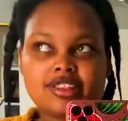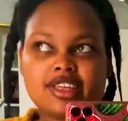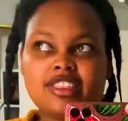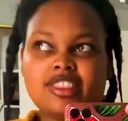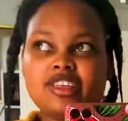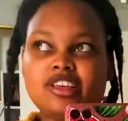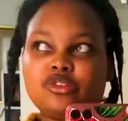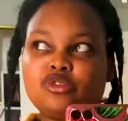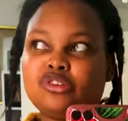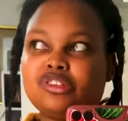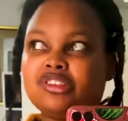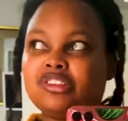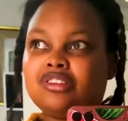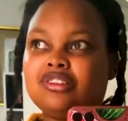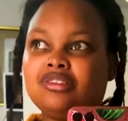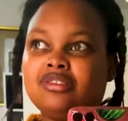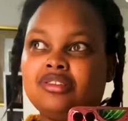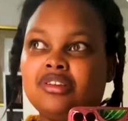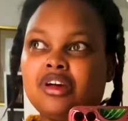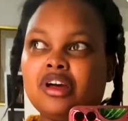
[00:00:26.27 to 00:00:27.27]
I think it is
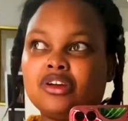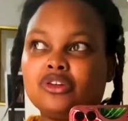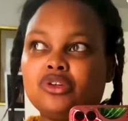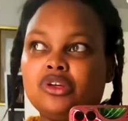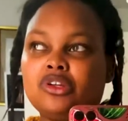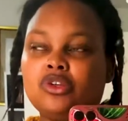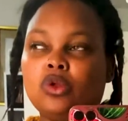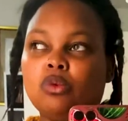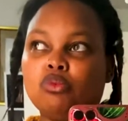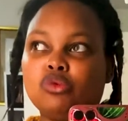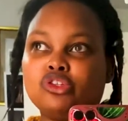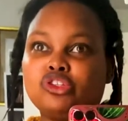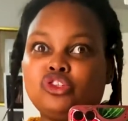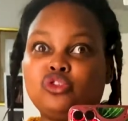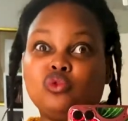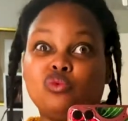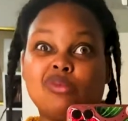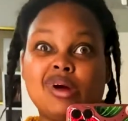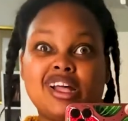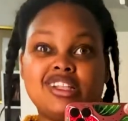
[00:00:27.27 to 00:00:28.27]
actually almost
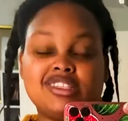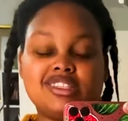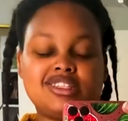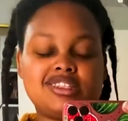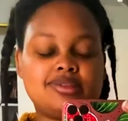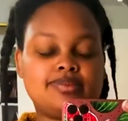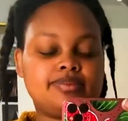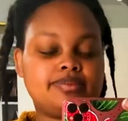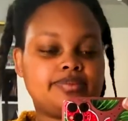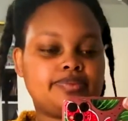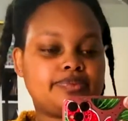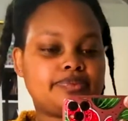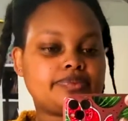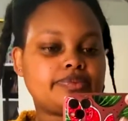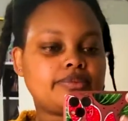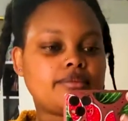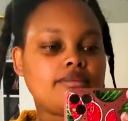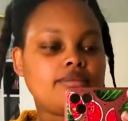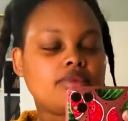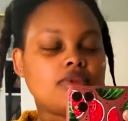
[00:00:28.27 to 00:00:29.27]
2 months.
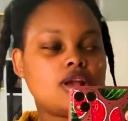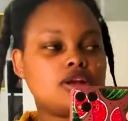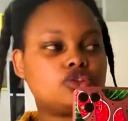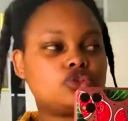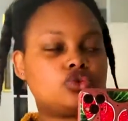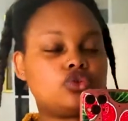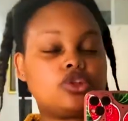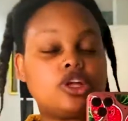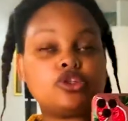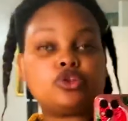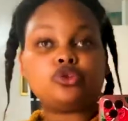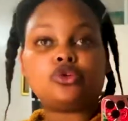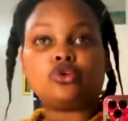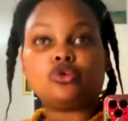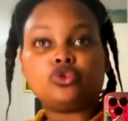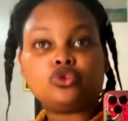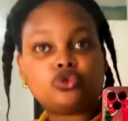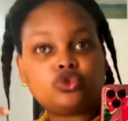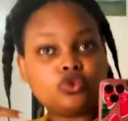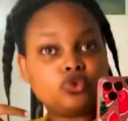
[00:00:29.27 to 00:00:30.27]
So that's what we're
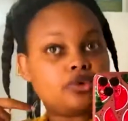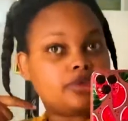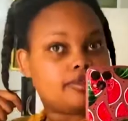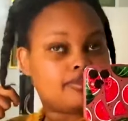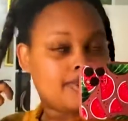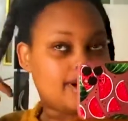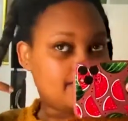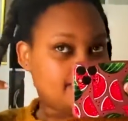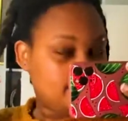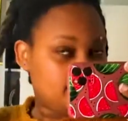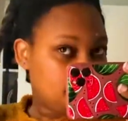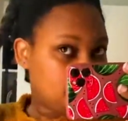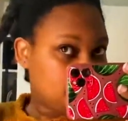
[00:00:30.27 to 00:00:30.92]
going to do with mom,